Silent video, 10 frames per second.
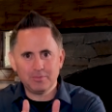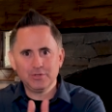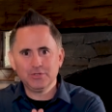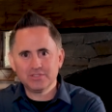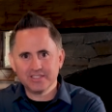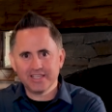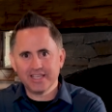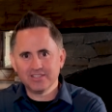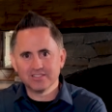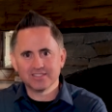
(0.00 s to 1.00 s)
producing
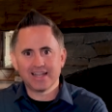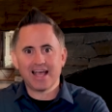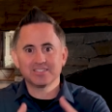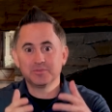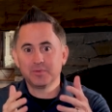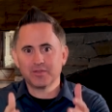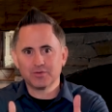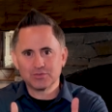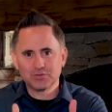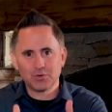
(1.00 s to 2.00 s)
agents and ask them about
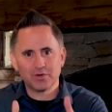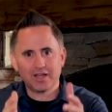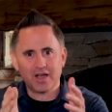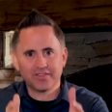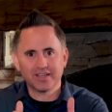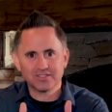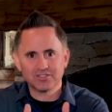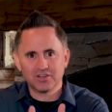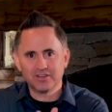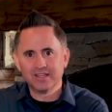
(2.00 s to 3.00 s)
their story, how they got
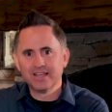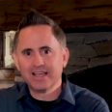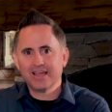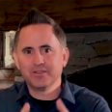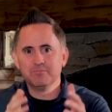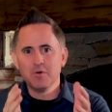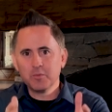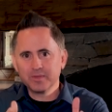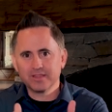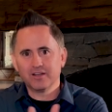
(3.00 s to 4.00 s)
started, and the
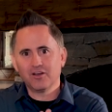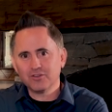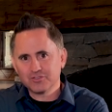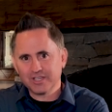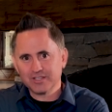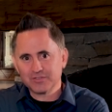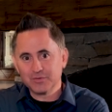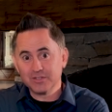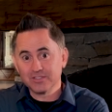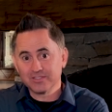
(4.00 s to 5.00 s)
moment that it all changed for
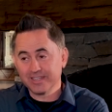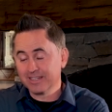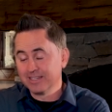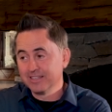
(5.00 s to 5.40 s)
real estate.